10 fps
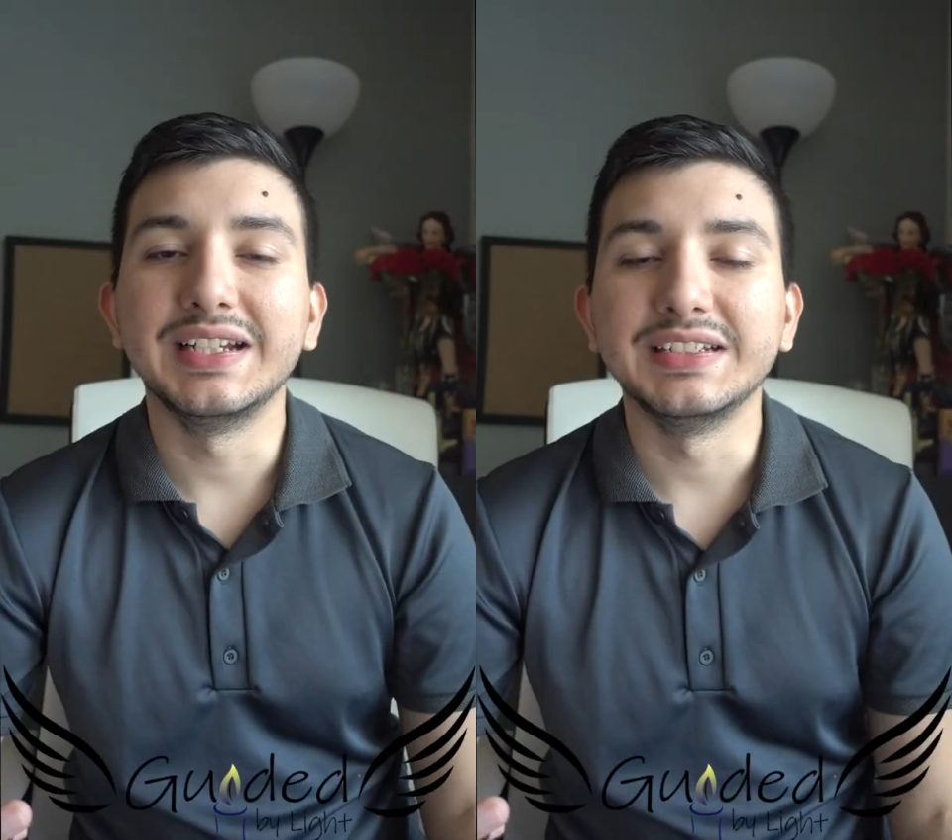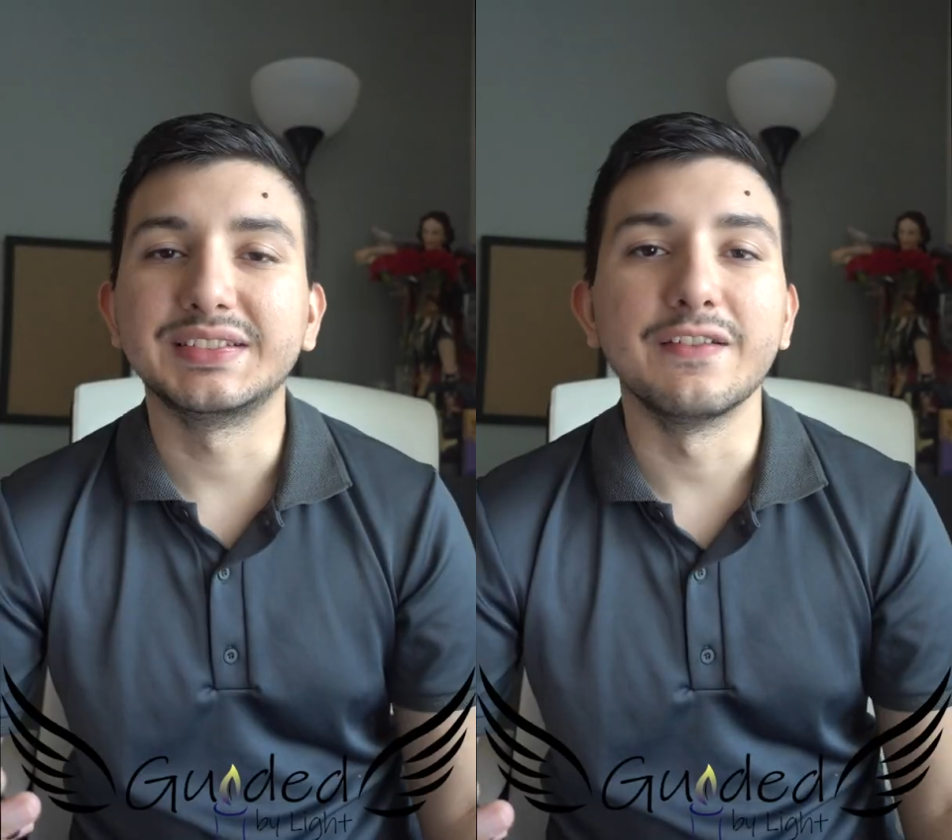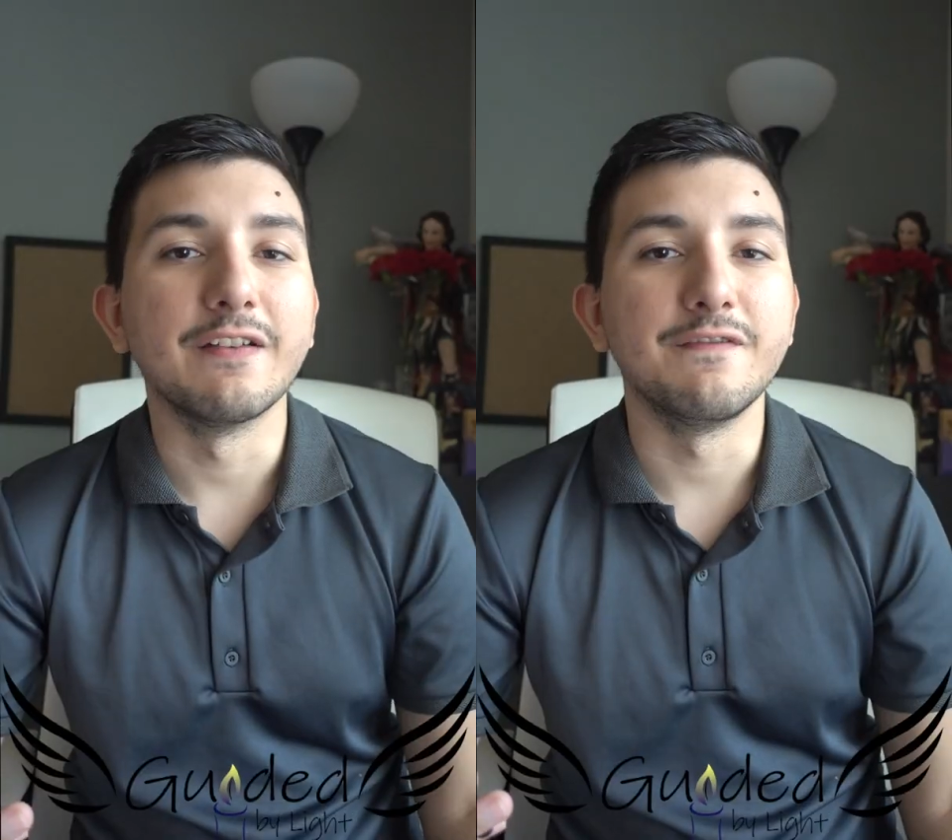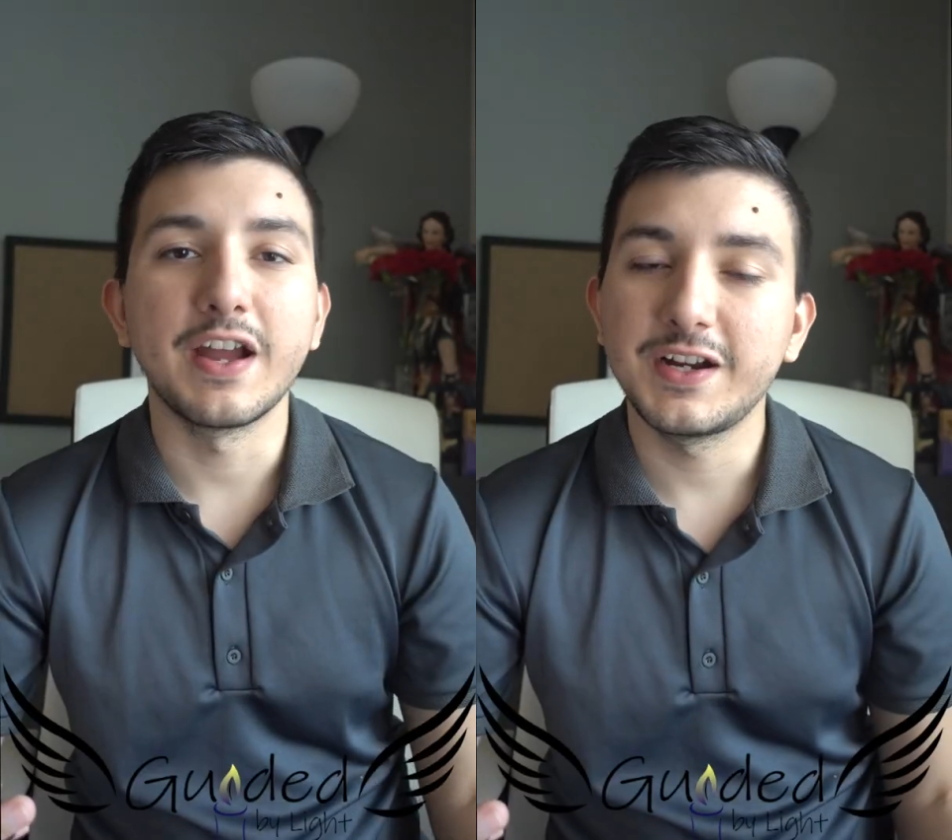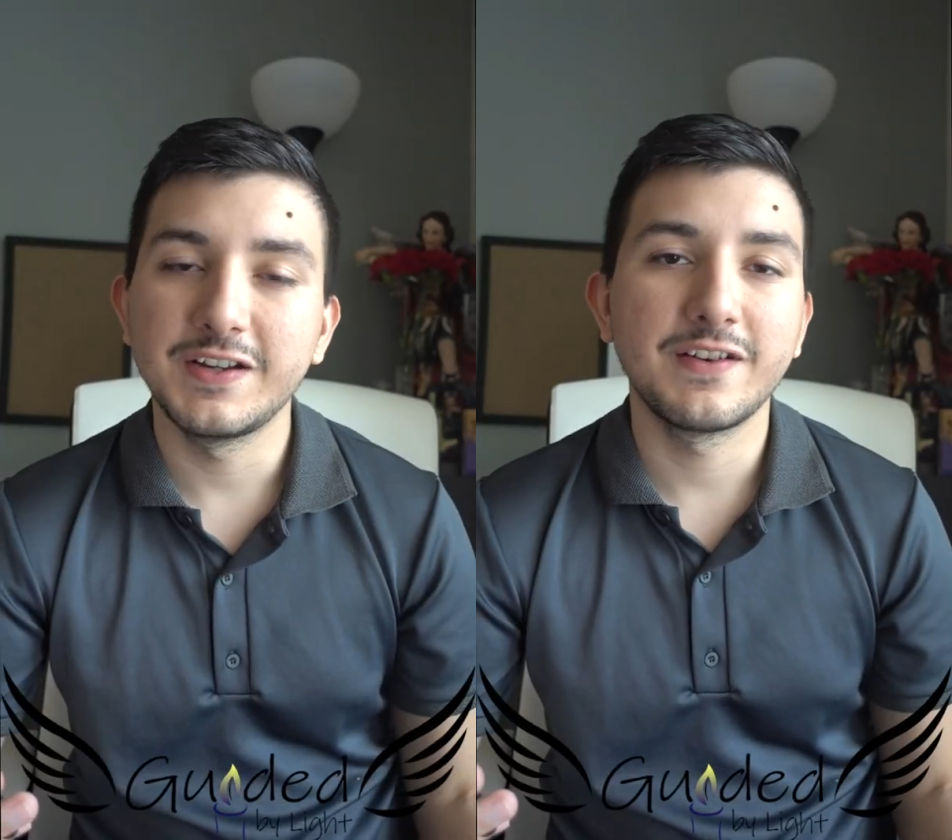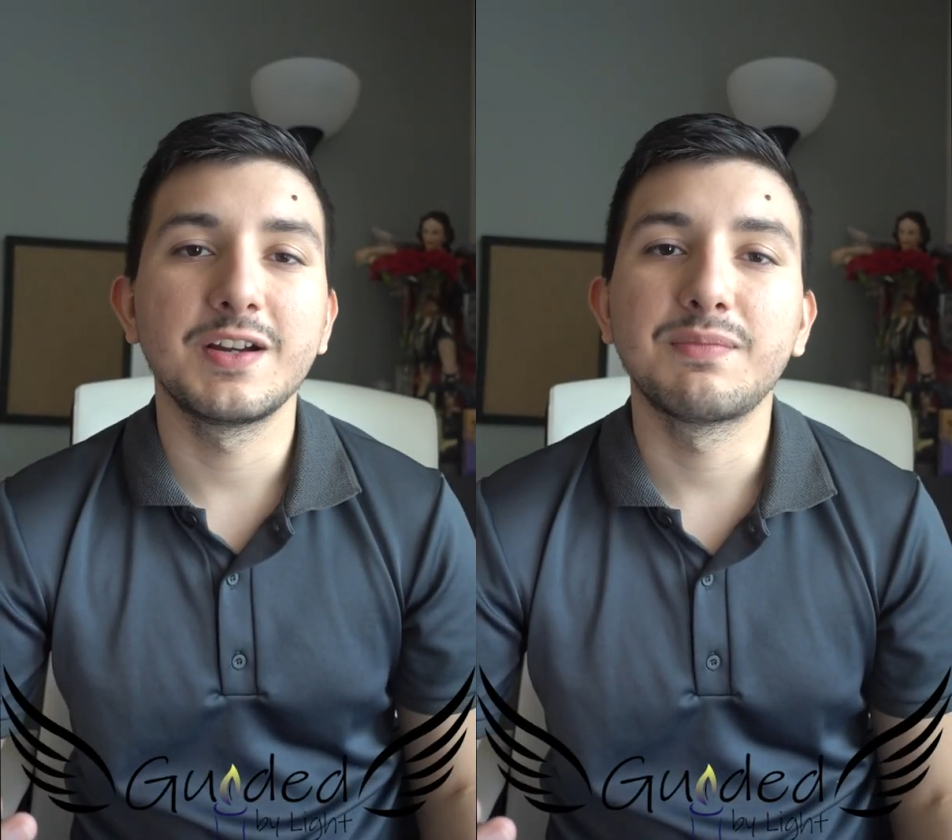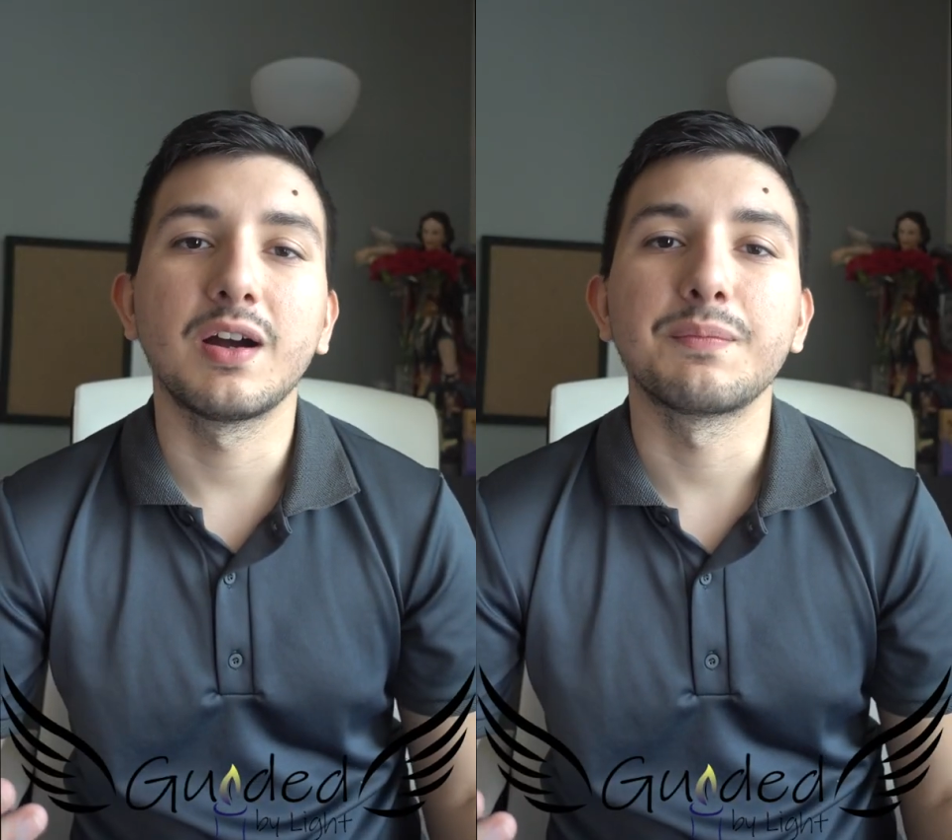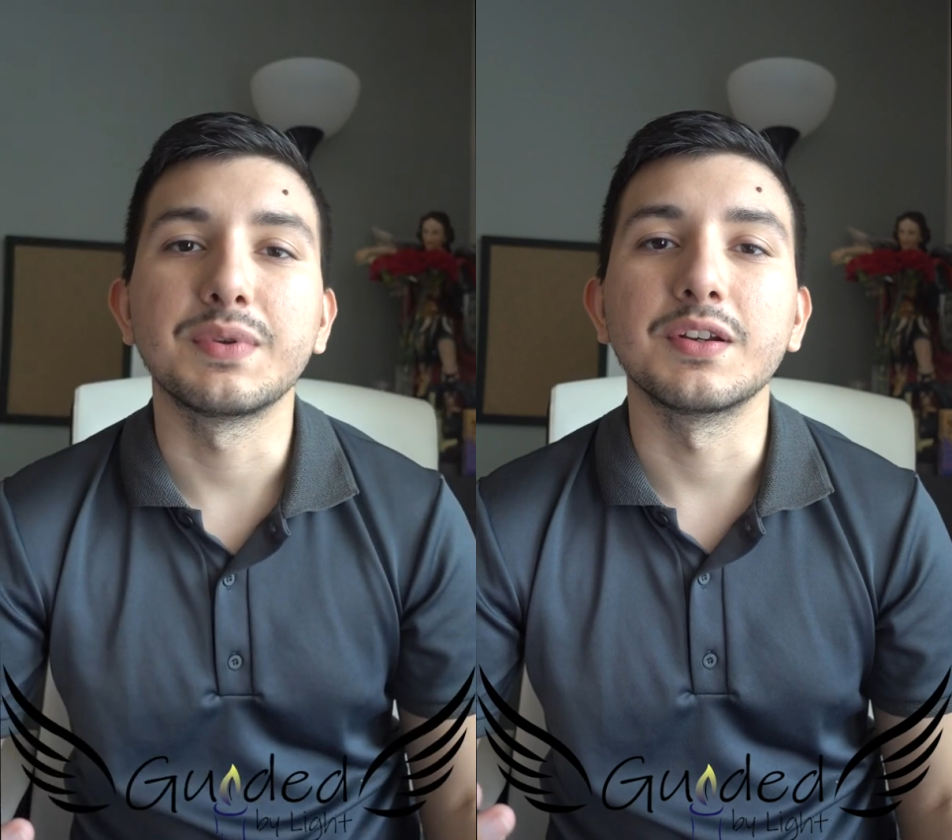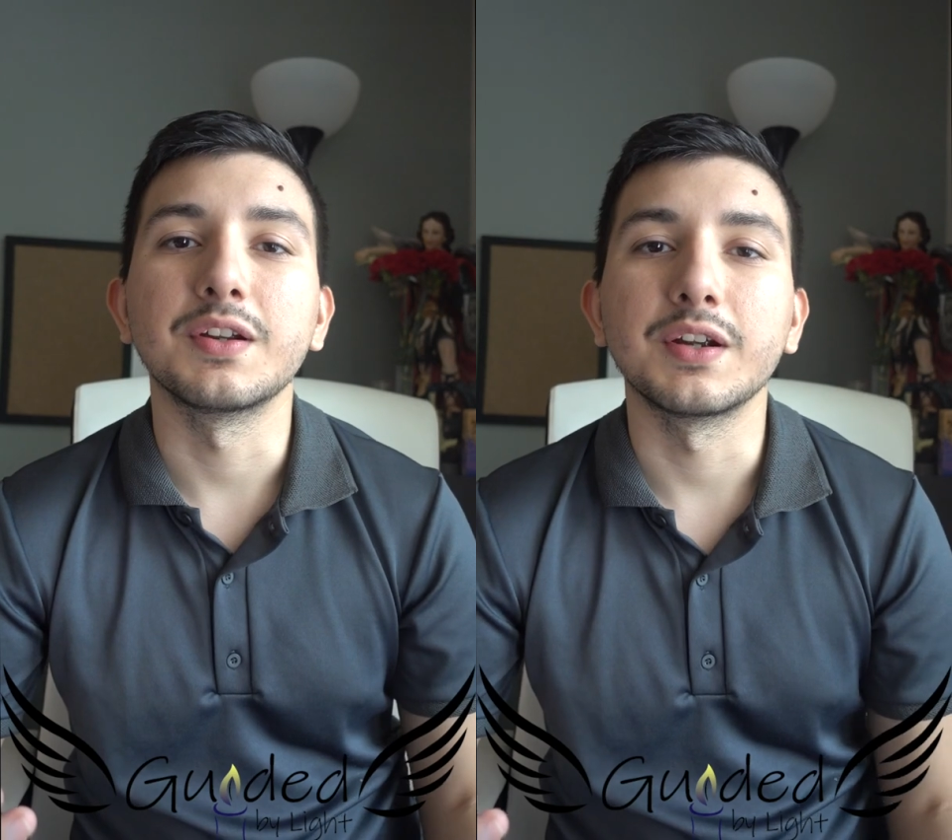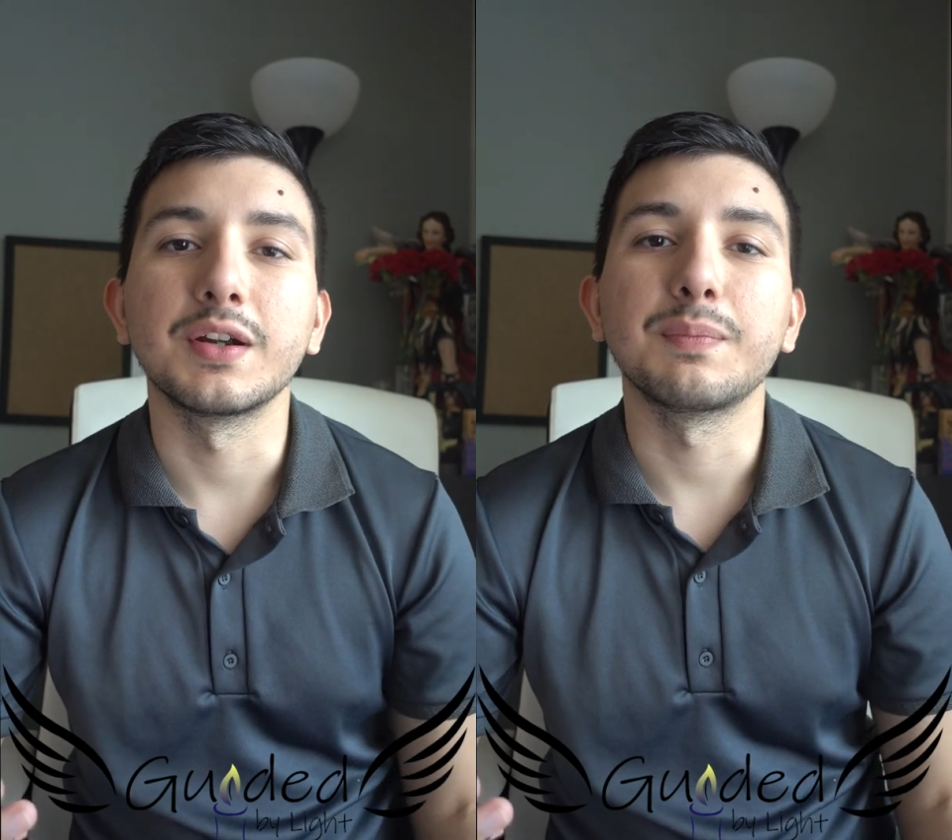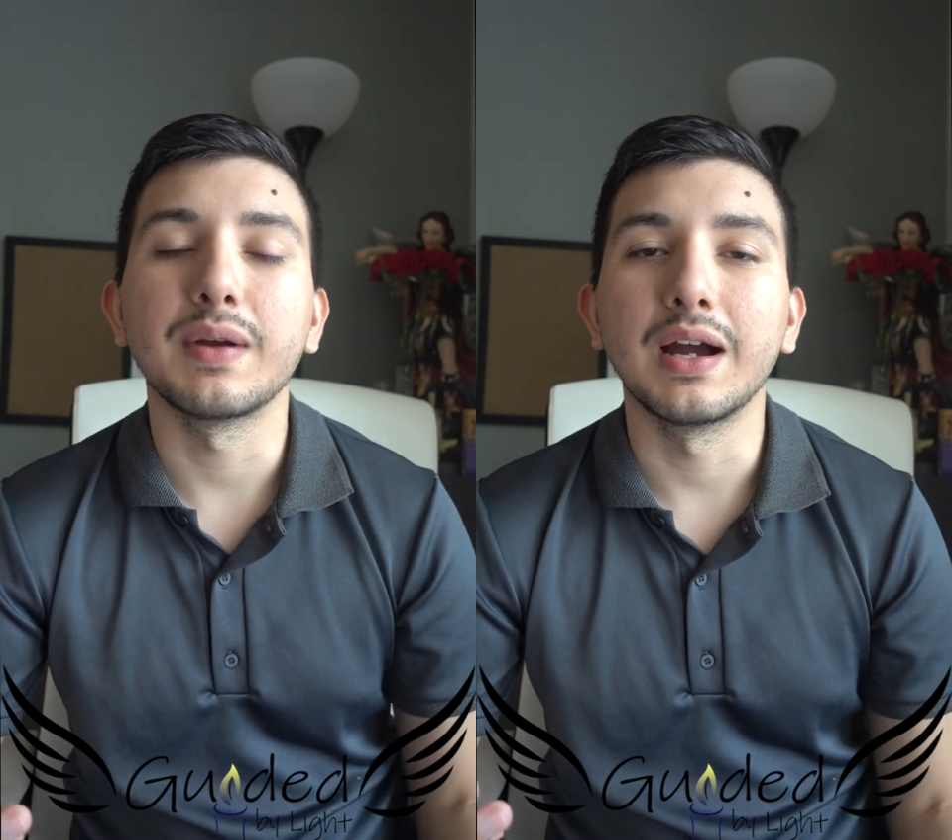is a very popular